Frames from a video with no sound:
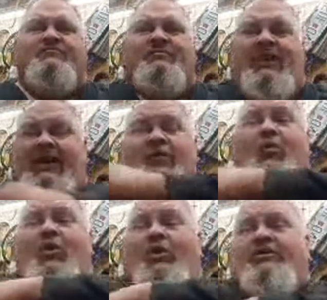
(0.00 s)
and it
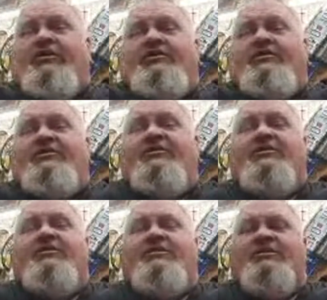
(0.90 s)
worked.
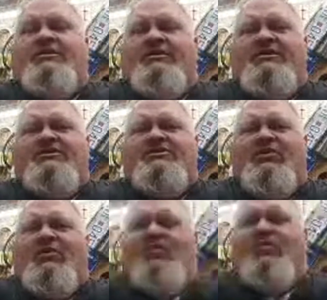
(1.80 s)

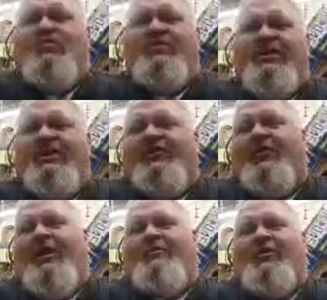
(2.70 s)
So then they're
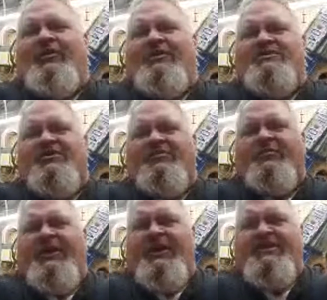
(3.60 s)
cramming all this other
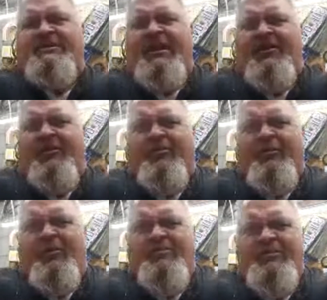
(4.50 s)
BS down our throats,